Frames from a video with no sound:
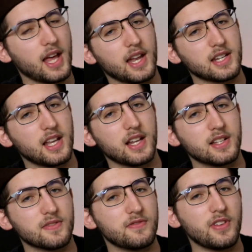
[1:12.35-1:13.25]
and it
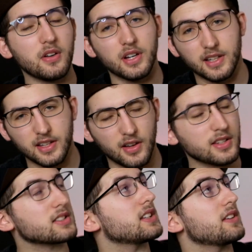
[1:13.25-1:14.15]
is very
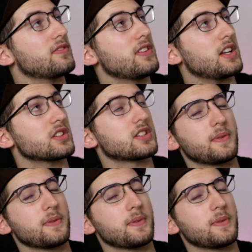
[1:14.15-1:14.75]
nicely finished.